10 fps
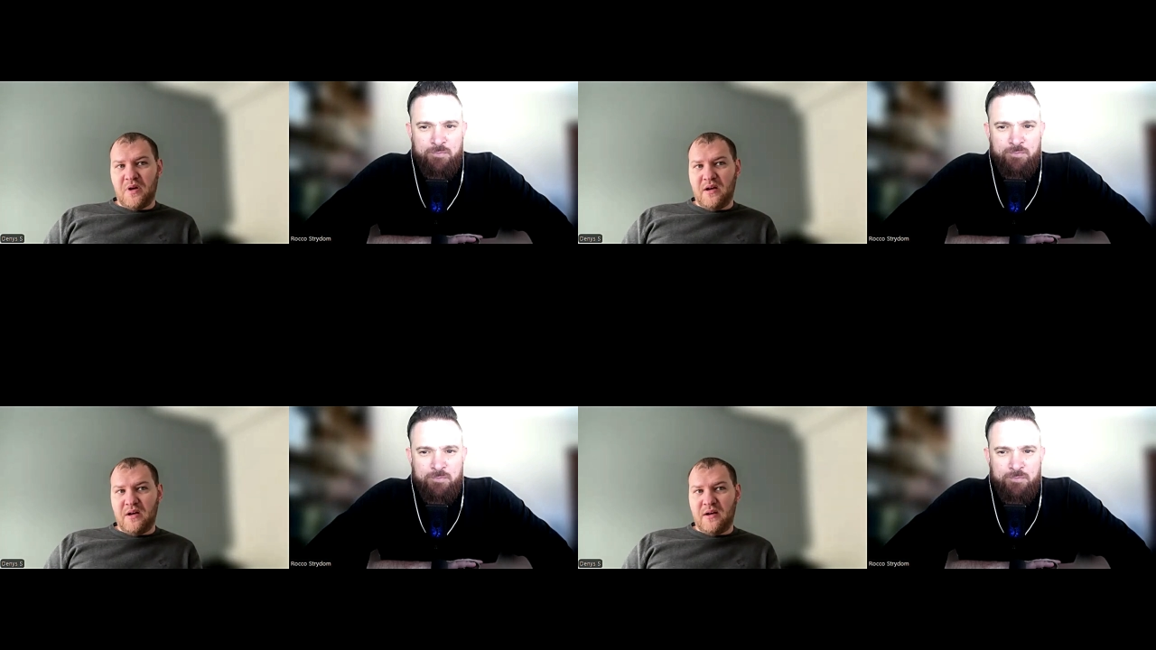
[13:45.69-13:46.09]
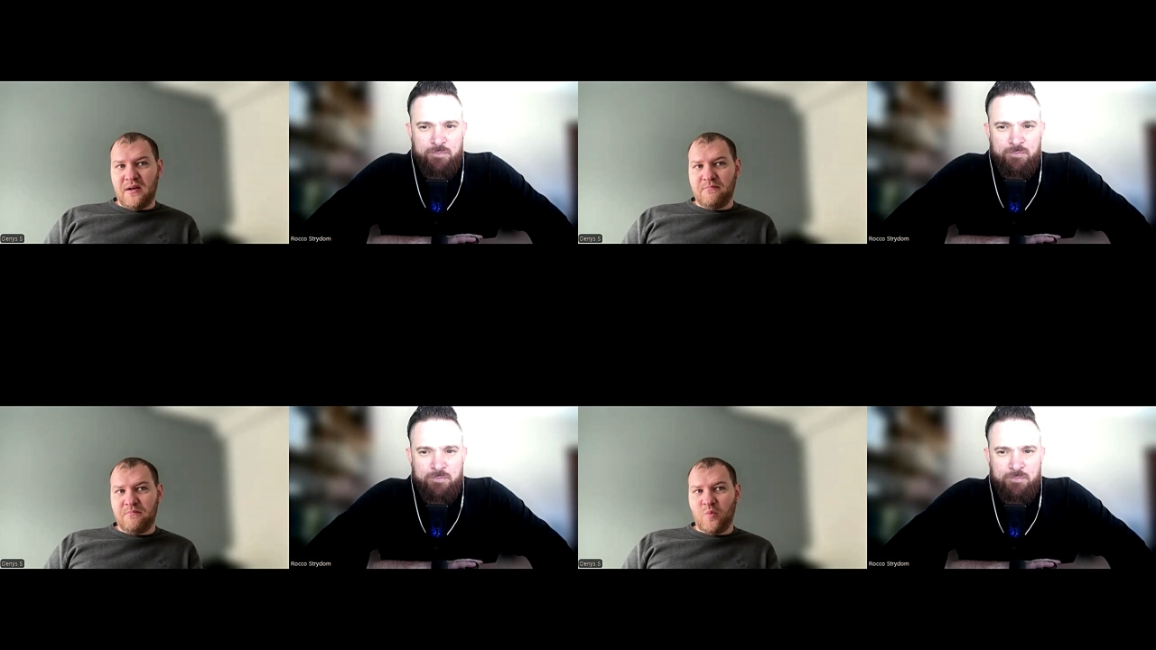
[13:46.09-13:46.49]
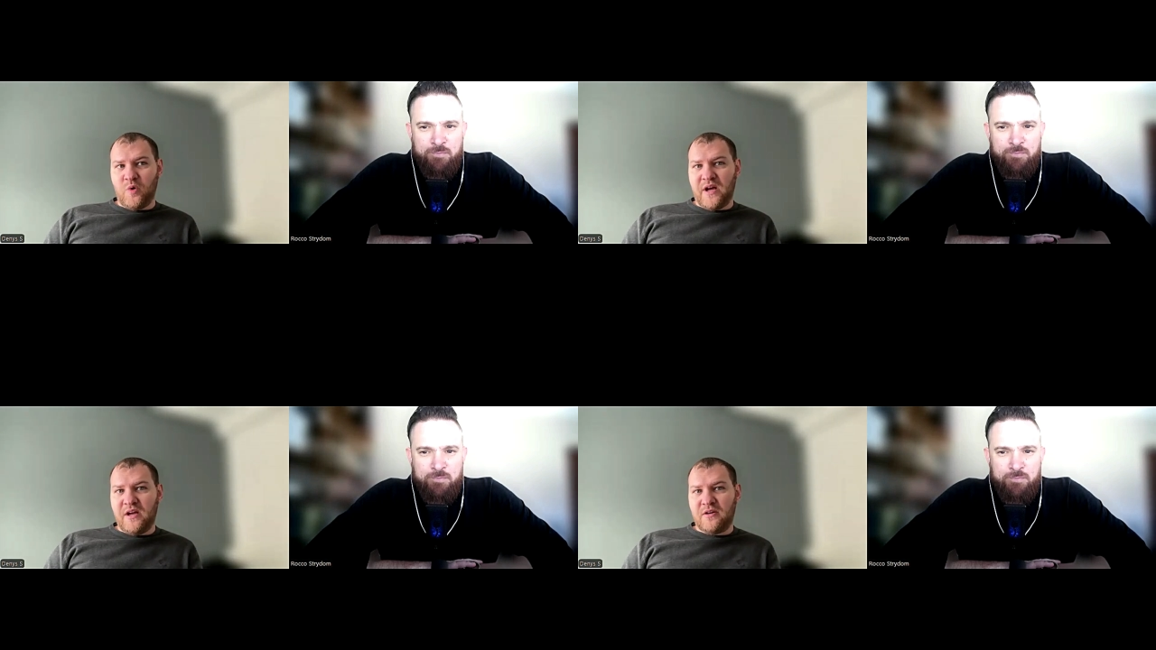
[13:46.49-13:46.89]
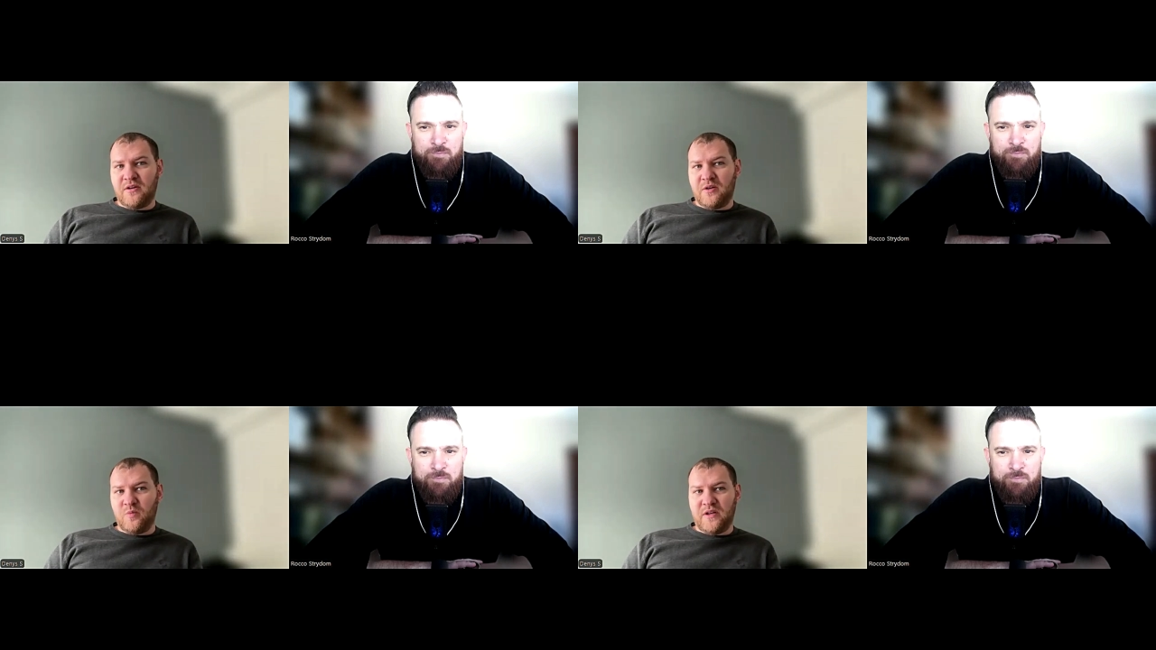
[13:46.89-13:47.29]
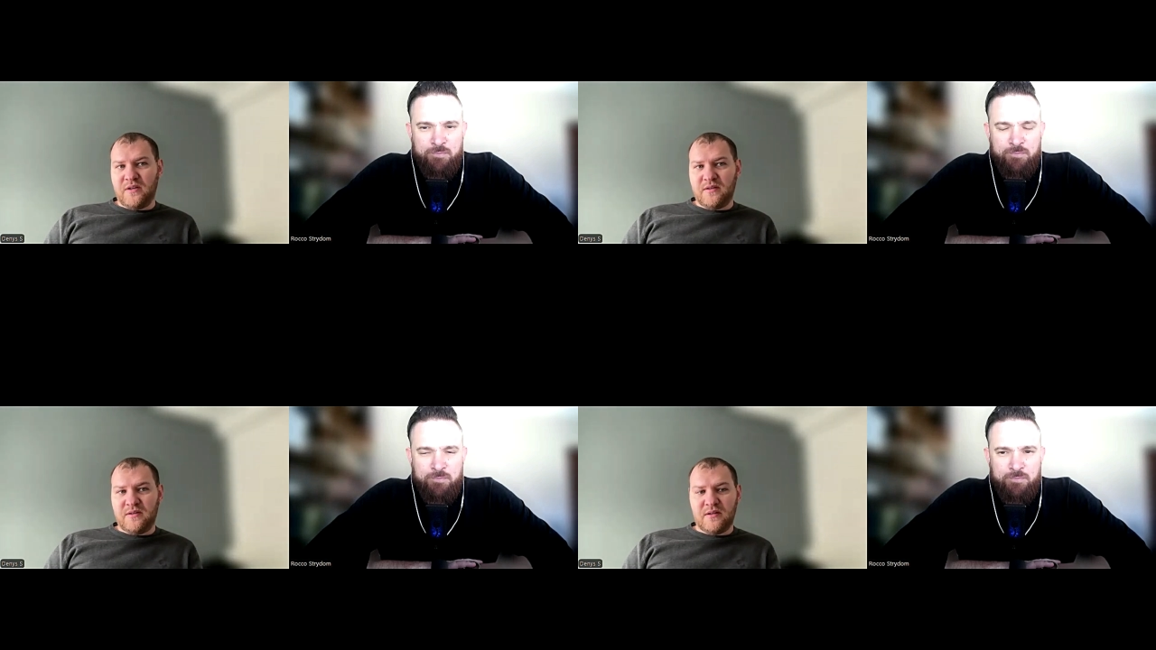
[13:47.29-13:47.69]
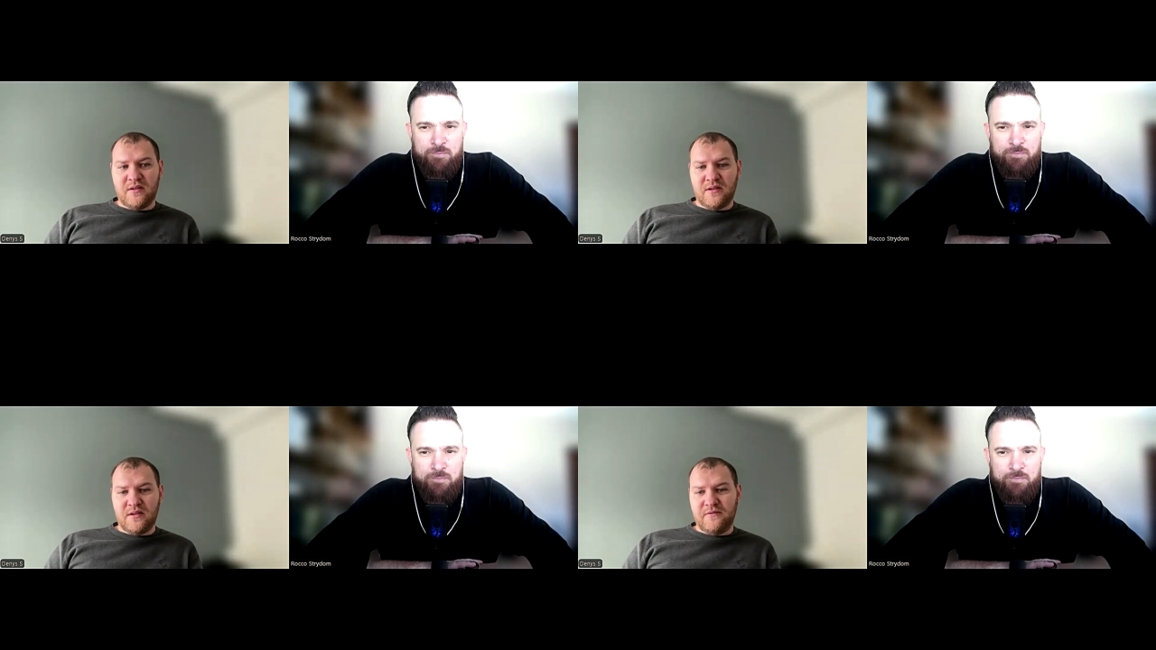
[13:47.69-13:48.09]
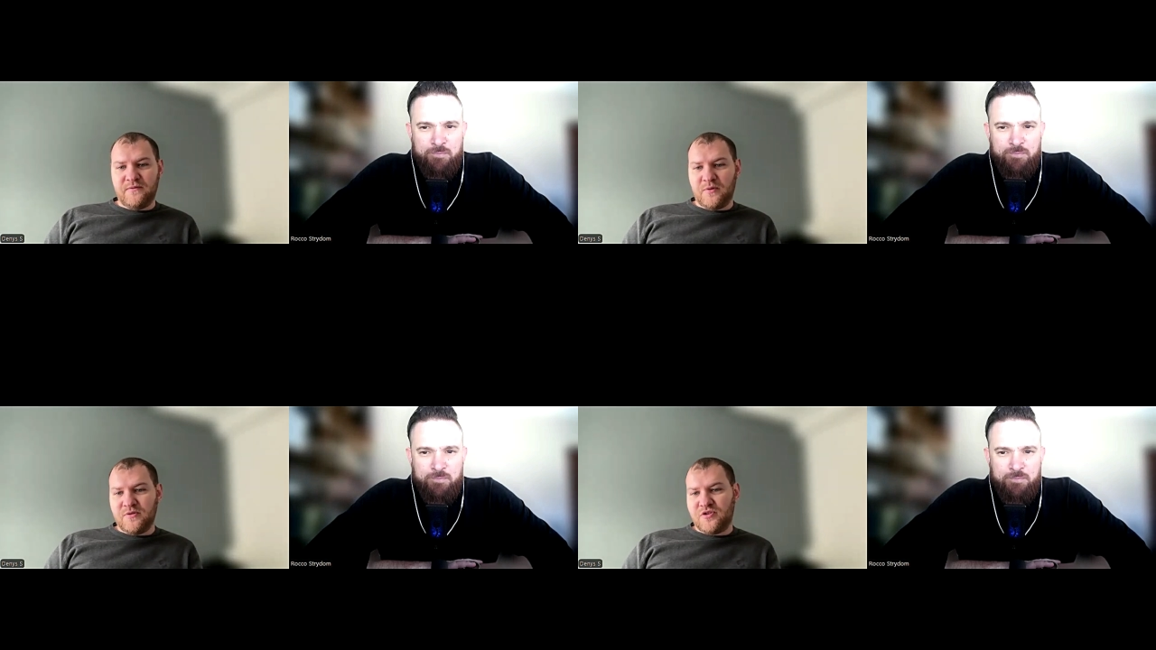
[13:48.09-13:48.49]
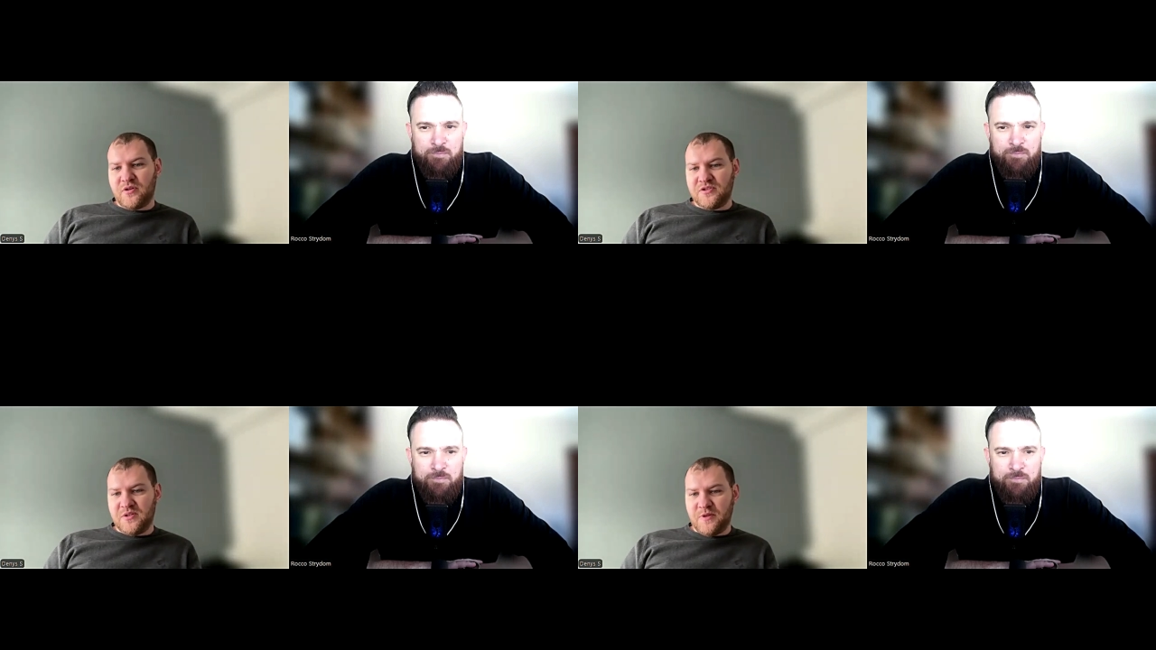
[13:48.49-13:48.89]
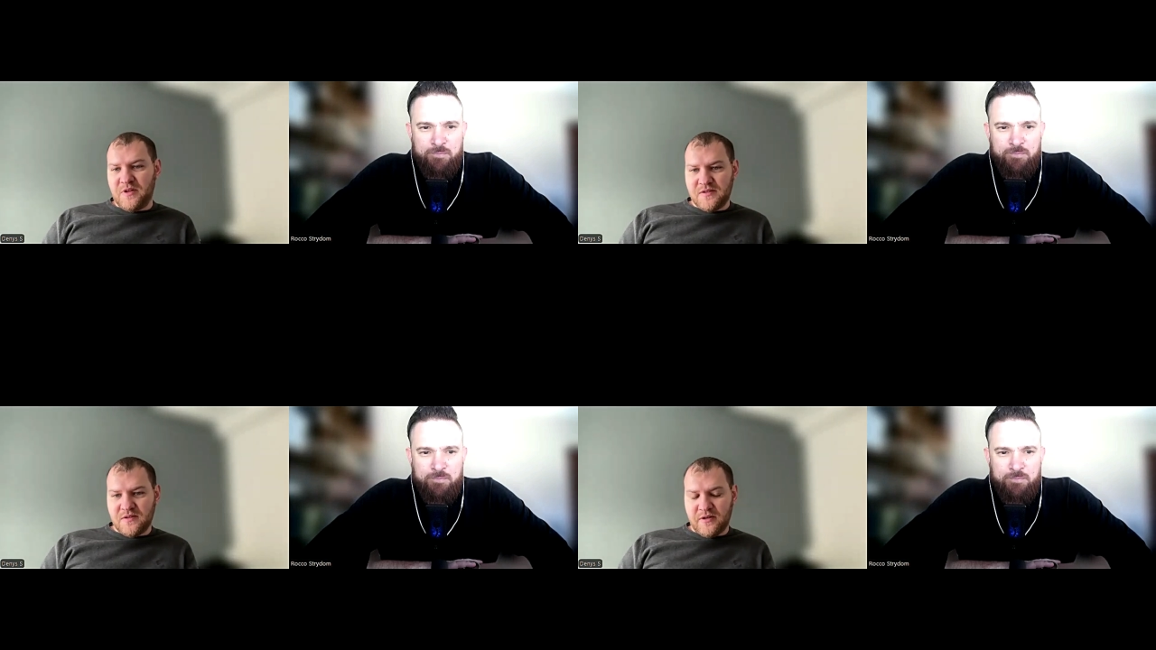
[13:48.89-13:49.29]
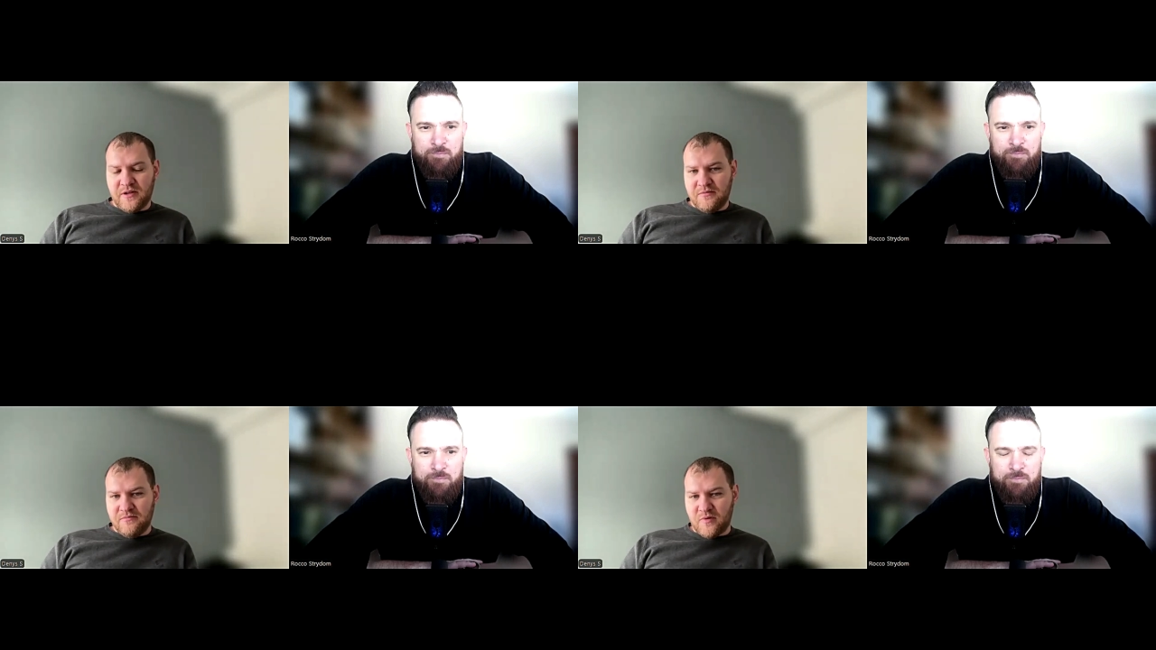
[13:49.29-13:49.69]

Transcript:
Speaker 1: um, what I heard when uh, the first Chat GPT started,